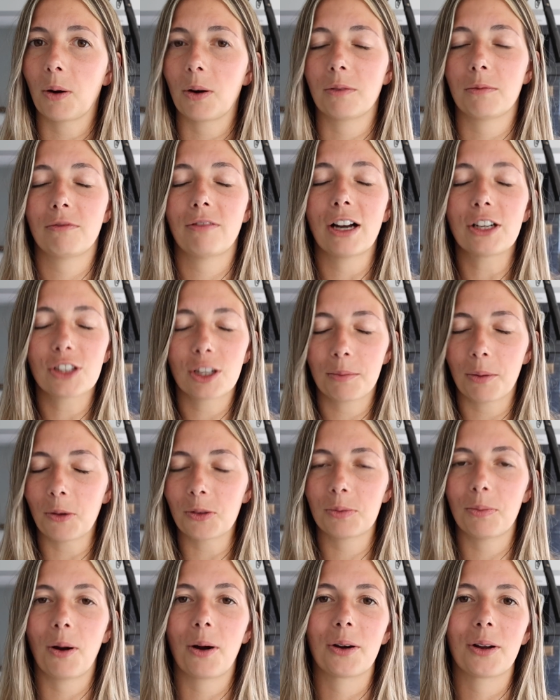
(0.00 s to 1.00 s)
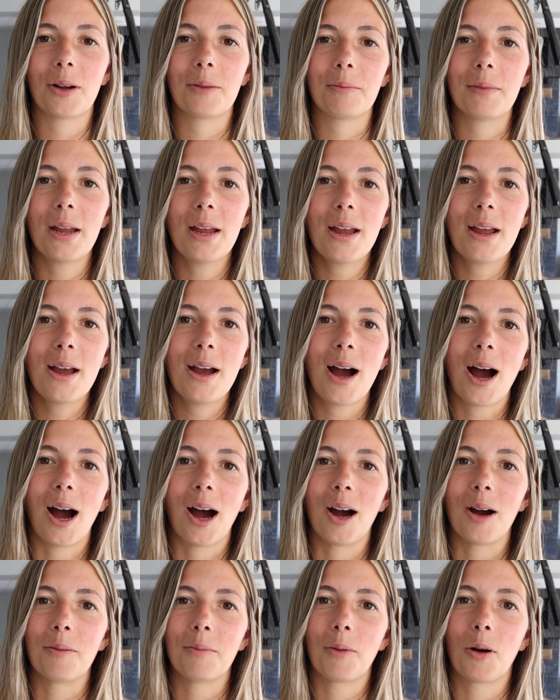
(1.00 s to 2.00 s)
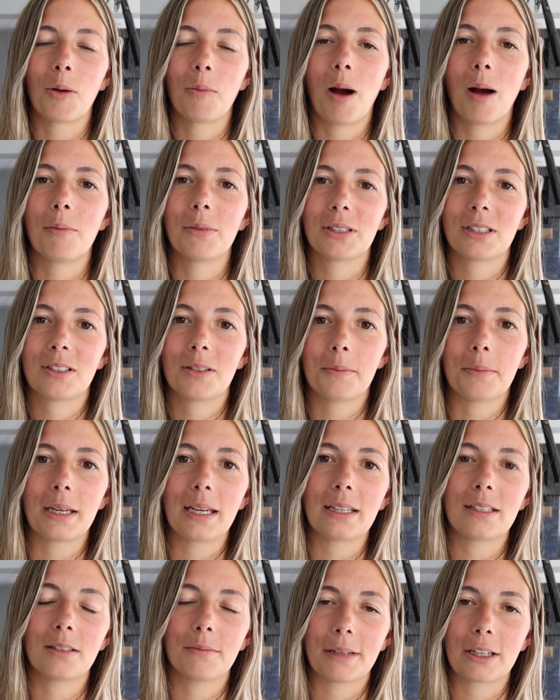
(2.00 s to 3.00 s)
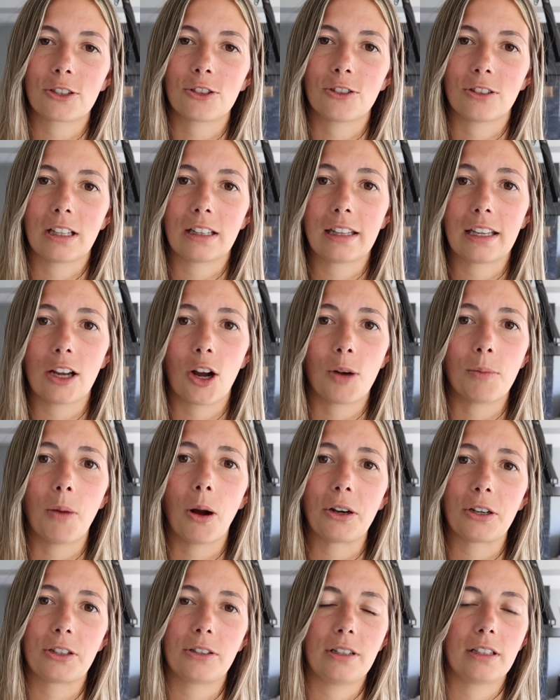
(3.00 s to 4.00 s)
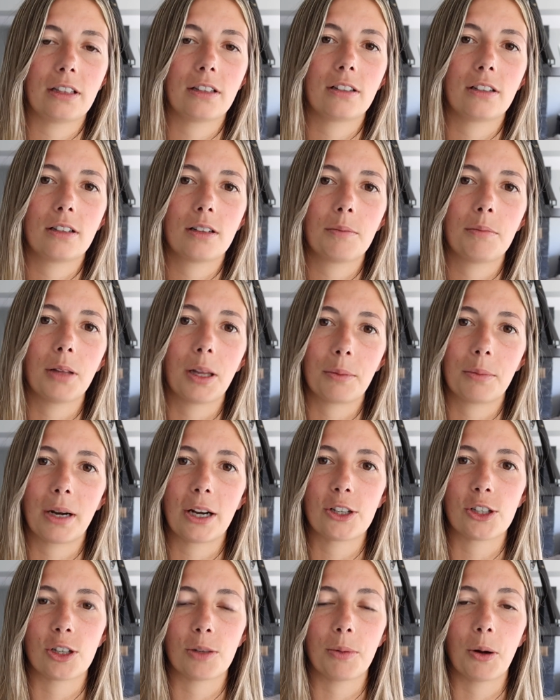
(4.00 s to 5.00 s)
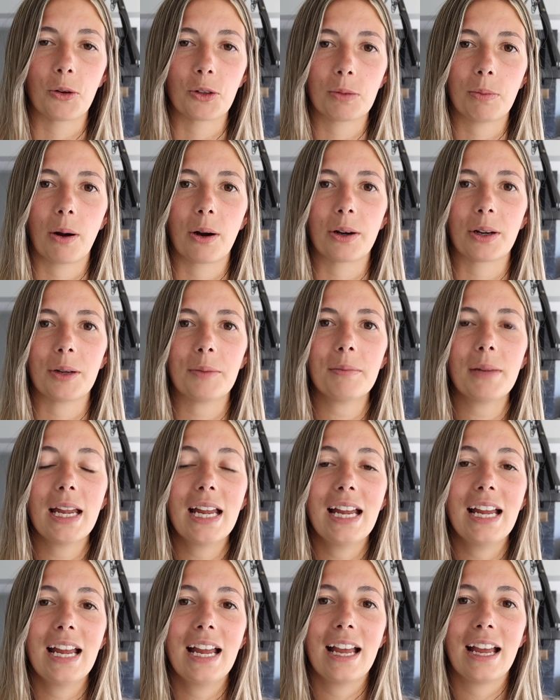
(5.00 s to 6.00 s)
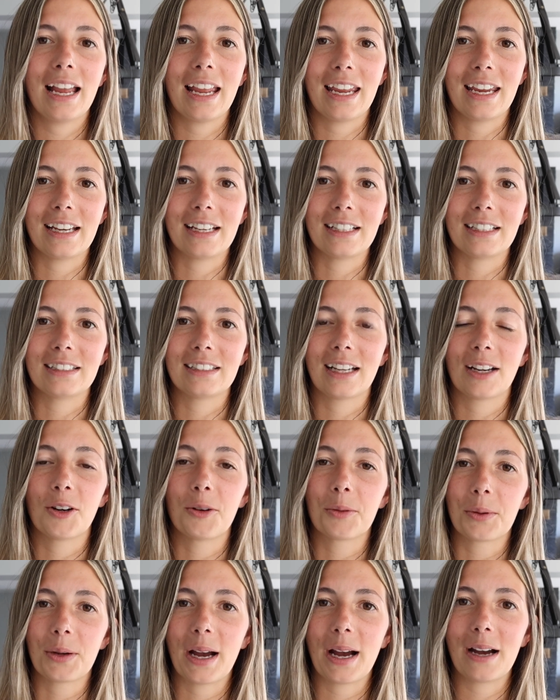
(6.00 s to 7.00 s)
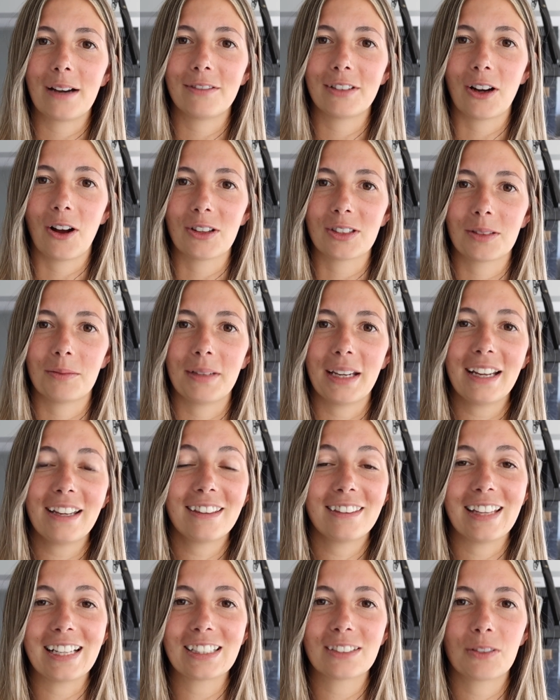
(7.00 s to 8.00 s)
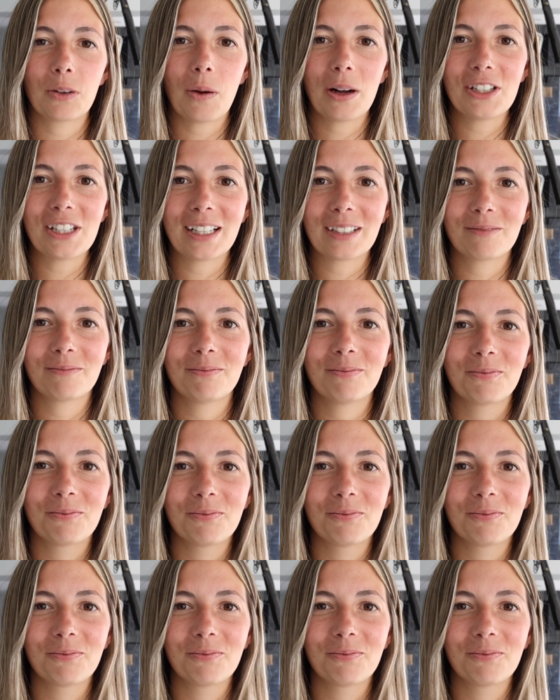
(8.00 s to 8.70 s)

freshly postpartum or mamas-to-be to make sure that they are monitoring their blood pressure postpartum. And I hope you have an awesome day. Thanks for watching.